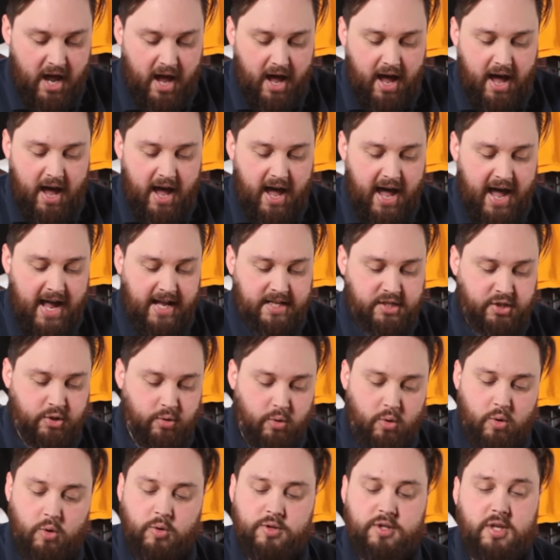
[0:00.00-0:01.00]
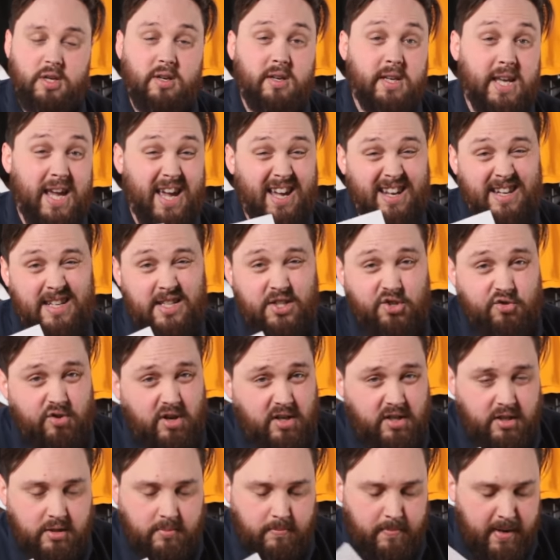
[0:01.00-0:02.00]
And you also get an
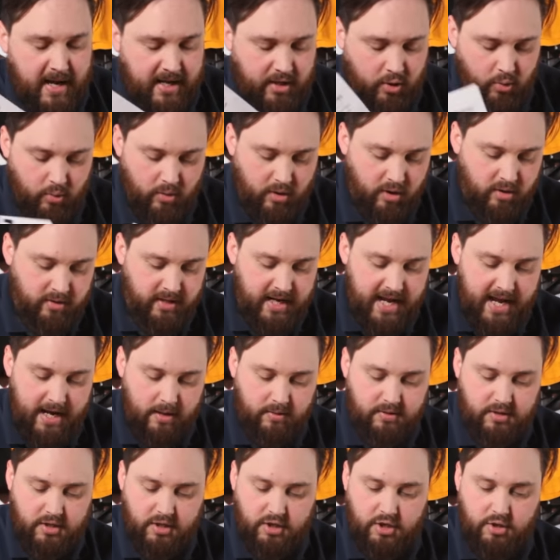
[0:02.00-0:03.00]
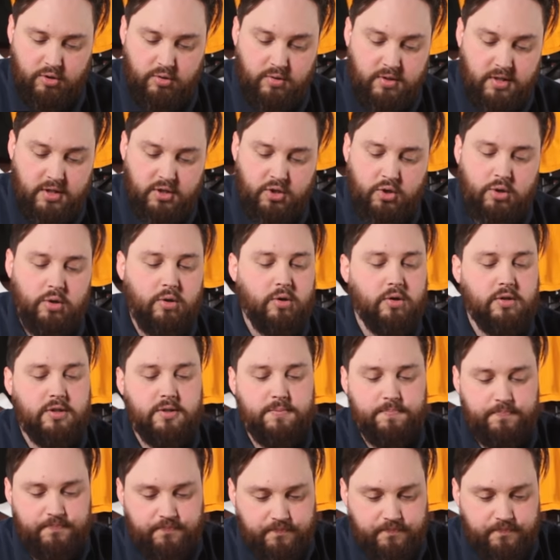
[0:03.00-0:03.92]
instruction manual on how to use the torch.